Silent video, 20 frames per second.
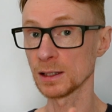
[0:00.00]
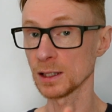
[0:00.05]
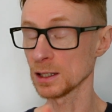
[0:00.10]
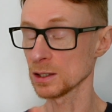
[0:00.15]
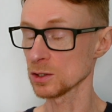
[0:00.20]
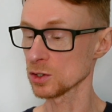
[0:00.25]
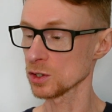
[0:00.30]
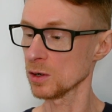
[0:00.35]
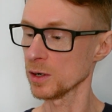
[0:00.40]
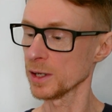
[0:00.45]

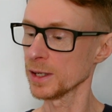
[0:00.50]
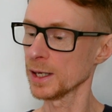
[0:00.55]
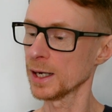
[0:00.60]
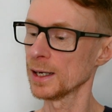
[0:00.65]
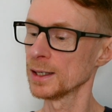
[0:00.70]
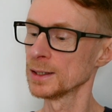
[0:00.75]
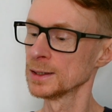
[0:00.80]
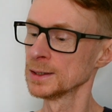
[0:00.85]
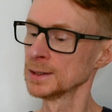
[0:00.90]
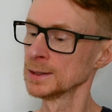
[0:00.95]
things like
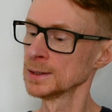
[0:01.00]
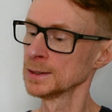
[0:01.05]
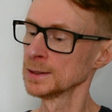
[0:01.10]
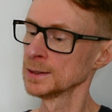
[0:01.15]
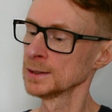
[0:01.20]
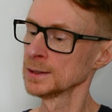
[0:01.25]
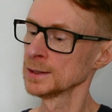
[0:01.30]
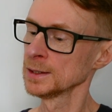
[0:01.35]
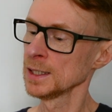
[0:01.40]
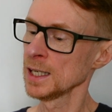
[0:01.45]
that.
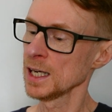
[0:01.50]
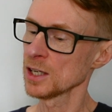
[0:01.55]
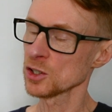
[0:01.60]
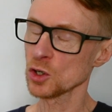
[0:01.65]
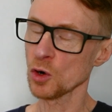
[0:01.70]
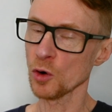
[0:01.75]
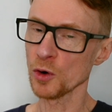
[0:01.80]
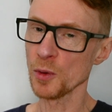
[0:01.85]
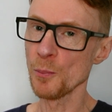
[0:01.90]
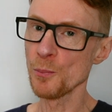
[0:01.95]
It's
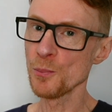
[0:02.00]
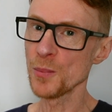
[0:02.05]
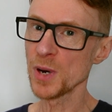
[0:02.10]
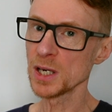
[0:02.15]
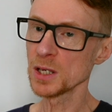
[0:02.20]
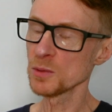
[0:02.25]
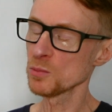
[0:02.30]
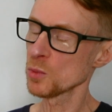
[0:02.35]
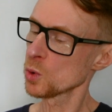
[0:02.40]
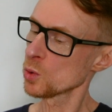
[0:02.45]
got a
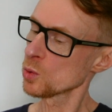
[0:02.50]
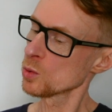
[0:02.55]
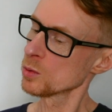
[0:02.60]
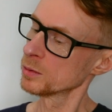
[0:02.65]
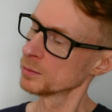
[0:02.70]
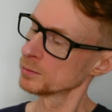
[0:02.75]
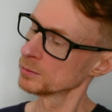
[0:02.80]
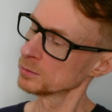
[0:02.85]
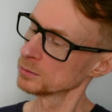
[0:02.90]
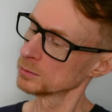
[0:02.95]
minimal
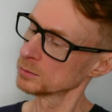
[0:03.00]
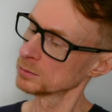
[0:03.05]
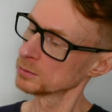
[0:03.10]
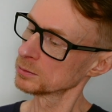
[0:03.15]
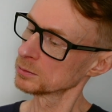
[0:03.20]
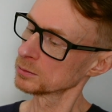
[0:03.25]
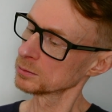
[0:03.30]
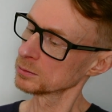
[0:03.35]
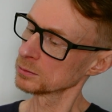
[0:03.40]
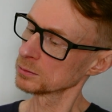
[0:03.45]

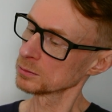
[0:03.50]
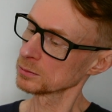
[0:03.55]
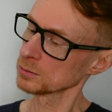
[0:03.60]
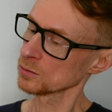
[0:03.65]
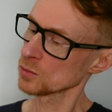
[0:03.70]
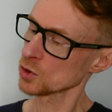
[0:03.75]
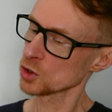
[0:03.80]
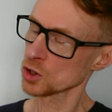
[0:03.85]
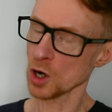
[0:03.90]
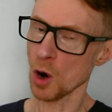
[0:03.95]

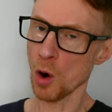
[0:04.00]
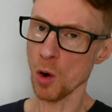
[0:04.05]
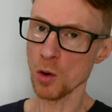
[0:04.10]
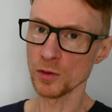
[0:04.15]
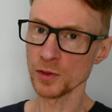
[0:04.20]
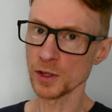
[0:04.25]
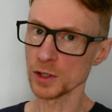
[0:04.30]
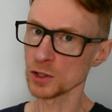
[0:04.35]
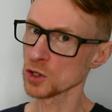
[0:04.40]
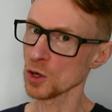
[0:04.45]

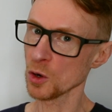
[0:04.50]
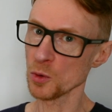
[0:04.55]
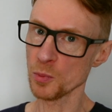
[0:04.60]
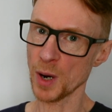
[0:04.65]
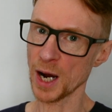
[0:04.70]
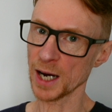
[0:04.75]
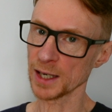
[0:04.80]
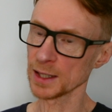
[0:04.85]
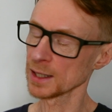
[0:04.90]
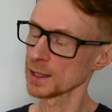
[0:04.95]
tongue, there's no
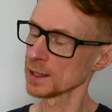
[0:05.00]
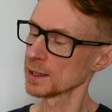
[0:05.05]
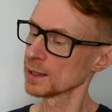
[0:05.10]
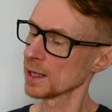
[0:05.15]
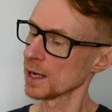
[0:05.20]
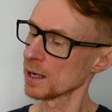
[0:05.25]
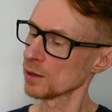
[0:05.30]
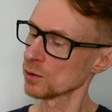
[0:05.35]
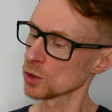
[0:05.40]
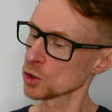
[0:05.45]
padding in
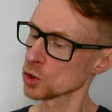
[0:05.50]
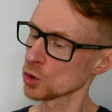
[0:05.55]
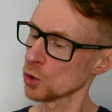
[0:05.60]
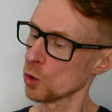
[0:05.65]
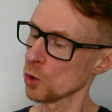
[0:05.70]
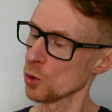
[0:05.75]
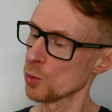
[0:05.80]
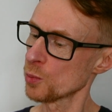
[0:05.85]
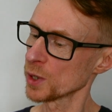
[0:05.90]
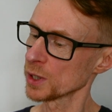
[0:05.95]
there at
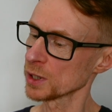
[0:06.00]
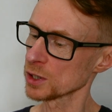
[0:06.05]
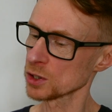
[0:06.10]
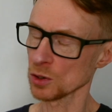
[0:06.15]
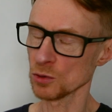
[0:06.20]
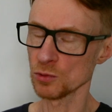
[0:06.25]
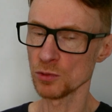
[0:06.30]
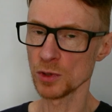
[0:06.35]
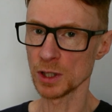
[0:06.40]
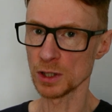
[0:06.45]
all, but it's a
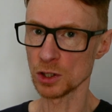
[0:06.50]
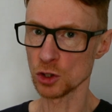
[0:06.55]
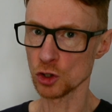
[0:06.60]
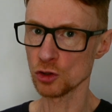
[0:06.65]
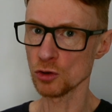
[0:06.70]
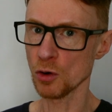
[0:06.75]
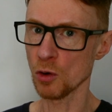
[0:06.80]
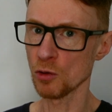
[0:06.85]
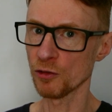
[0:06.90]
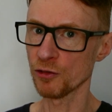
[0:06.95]
really
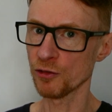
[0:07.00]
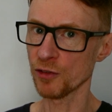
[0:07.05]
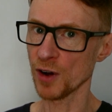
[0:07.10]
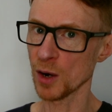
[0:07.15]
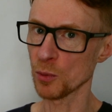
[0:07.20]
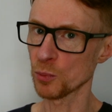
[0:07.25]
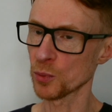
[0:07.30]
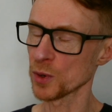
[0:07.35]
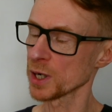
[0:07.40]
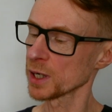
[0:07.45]
strong
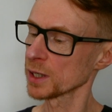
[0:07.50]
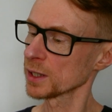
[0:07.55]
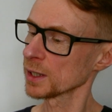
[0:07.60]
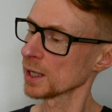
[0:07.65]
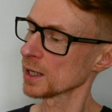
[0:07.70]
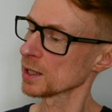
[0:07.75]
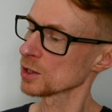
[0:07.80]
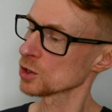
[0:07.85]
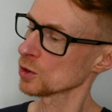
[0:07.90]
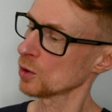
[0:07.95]
fabric.
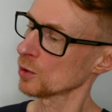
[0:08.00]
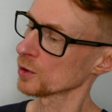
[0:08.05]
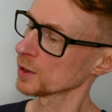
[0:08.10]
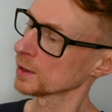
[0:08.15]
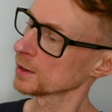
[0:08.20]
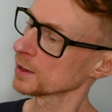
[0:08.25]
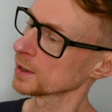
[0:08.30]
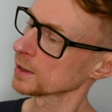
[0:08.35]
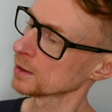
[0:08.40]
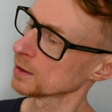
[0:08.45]
It's got a
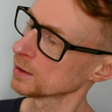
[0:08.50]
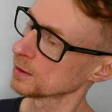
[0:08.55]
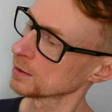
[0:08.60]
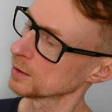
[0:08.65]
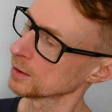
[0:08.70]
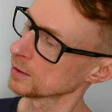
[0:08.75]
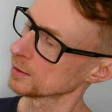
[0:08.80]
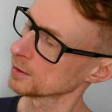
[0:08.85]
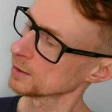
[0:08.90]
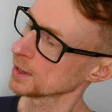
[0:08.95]

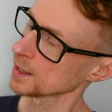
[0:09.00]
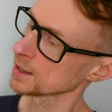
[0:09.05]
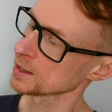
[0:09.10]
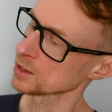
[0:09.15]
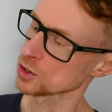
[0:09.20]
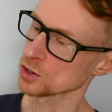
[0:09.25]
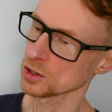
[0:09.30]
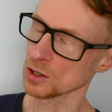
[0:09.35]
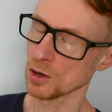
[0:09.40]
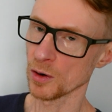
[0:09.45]
little
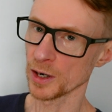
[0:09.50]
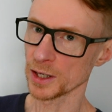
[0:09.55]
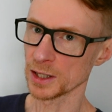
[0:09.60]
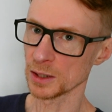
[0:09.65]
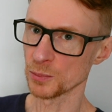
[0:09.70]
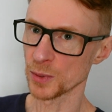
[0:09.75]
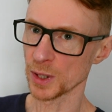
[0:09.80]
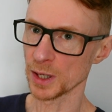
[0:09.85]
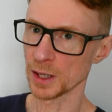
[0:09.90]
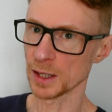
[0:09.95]
lace tidy
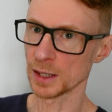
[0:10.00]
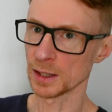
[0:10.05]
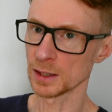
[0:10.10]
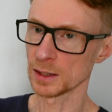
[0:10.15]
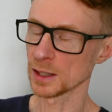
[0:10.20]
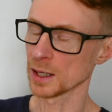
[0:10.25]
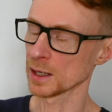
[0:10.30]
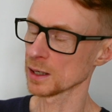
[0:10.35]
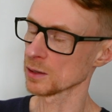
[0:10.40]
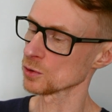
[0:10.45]
bit in
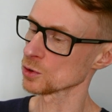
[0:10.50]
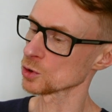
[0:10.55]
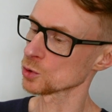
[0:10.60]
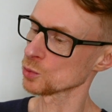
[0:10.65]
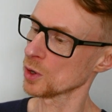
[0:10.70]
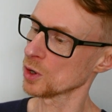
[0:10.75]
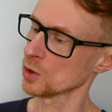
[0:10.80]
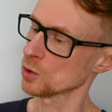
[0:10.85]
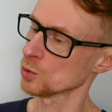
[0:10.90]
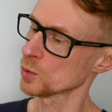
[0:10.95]
there as
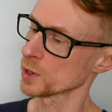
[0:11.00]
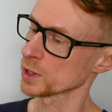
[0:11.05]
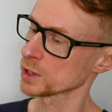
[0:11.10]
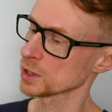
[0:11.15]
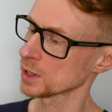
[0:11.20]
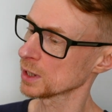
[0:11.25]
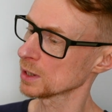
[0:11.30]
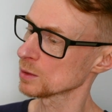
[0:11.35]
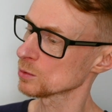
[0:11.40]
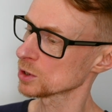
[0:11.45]
well, which
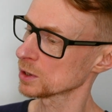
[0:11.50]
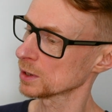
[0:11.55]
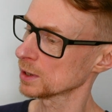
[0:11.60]
keeps the